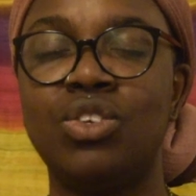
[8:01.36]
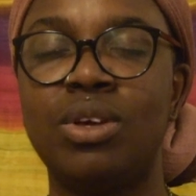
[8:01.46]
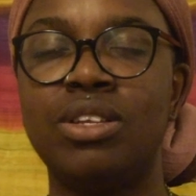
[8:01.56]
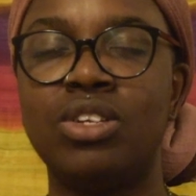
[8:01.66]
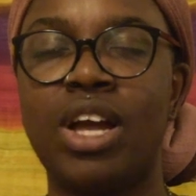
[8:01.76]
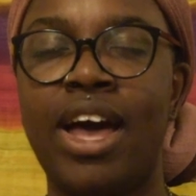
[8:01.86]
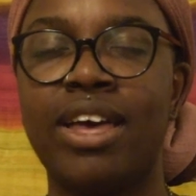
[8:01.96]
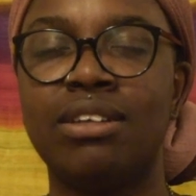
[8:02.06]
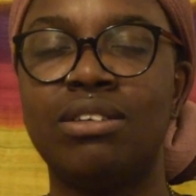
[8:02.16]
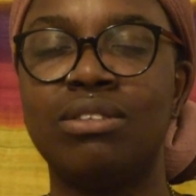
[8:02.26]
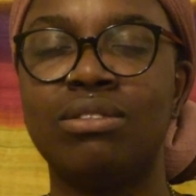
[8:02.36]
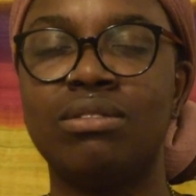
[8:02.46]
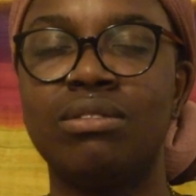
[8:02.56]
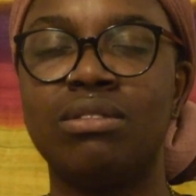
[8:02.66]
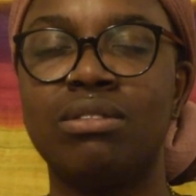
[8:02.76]
to interact,
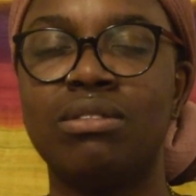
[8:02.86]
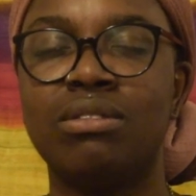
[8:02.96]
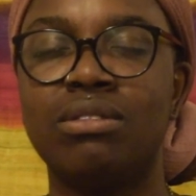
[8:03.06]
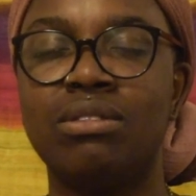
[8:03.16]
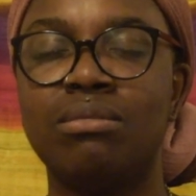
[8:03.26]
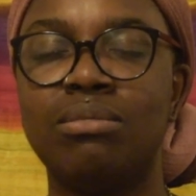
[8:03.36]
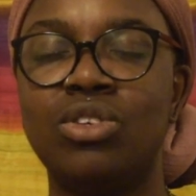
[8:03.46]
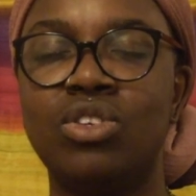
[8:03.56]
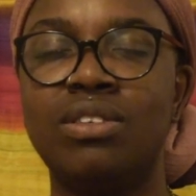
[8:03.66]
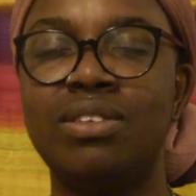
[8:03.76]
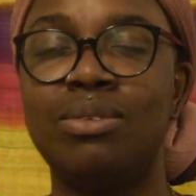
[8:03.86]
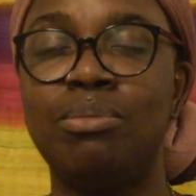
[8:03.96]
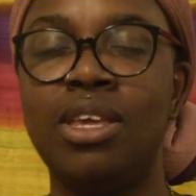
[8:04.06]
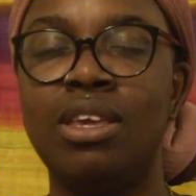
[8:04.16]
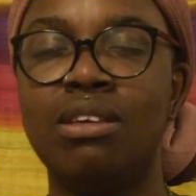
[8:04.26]
but just to
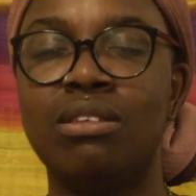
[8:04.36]
be.